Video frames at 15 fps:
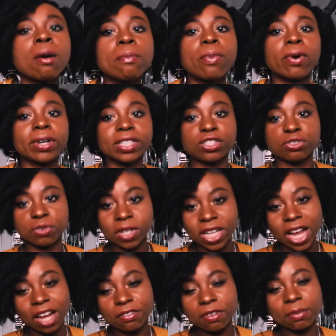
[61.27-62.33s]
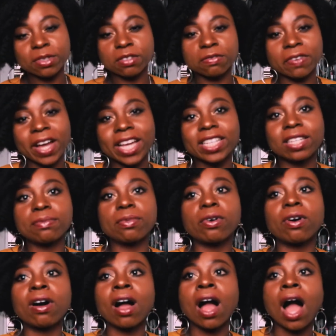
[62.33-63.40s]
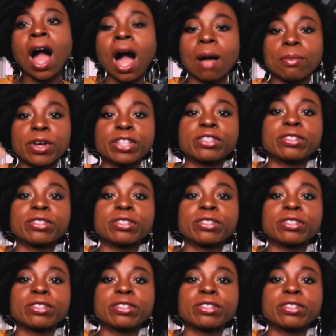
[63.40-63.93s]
but it's really hard for me to find it but I'm going